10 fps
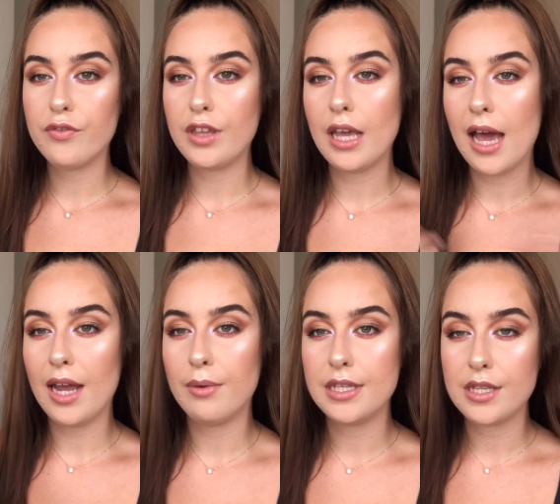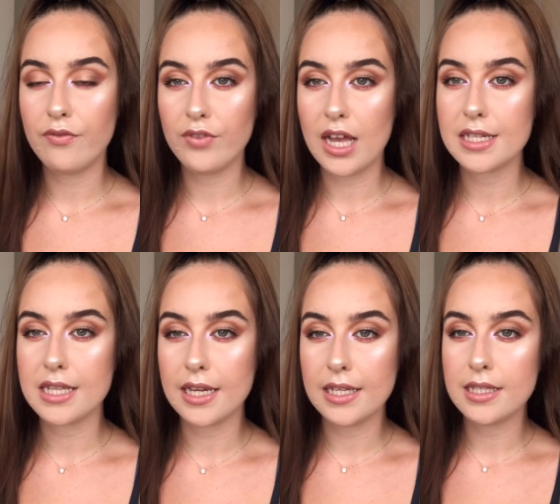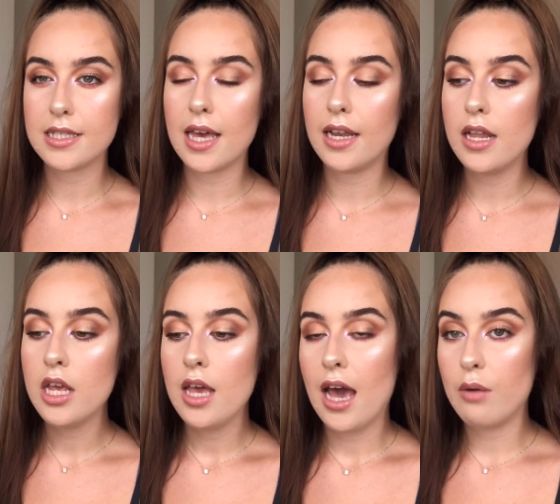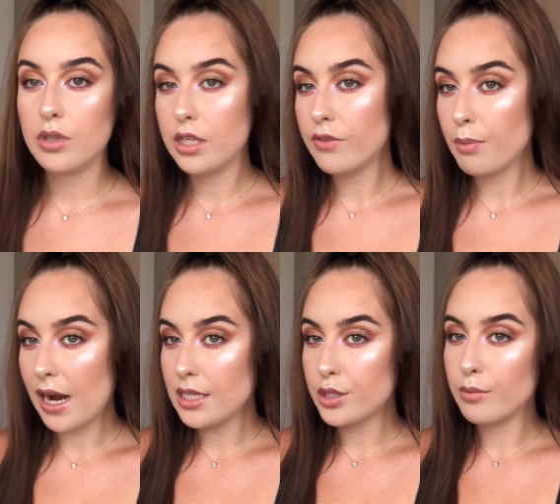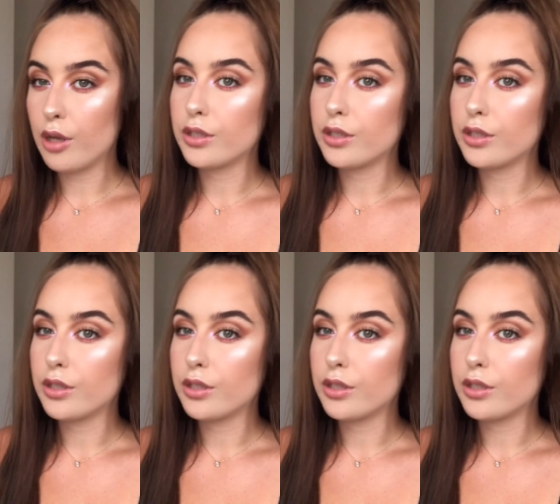High-waisted flex leggings then, I will leave the price up on the